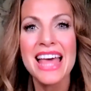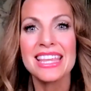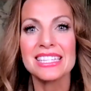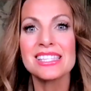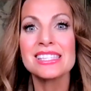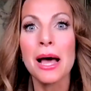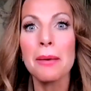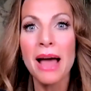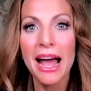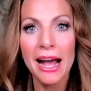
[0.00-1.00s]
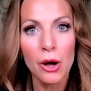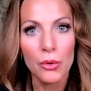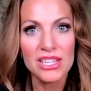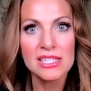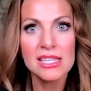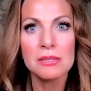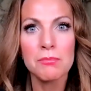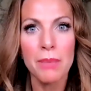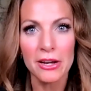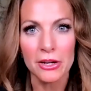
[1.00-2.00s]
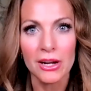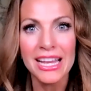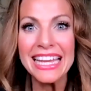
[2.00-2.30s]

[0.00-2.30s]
that somehow this is better,